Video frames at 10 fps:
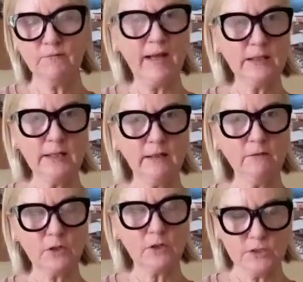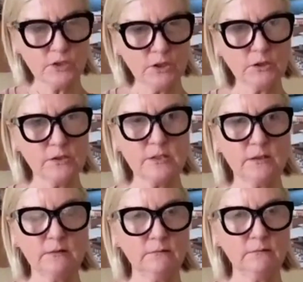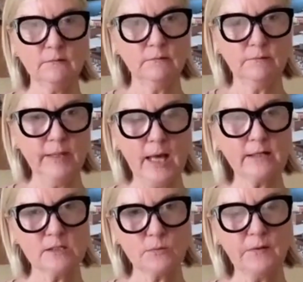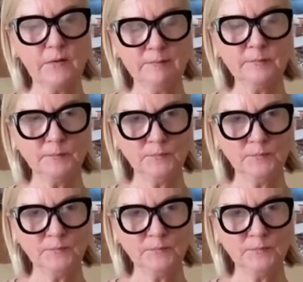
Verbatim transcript: validate their concerns and be honest with them.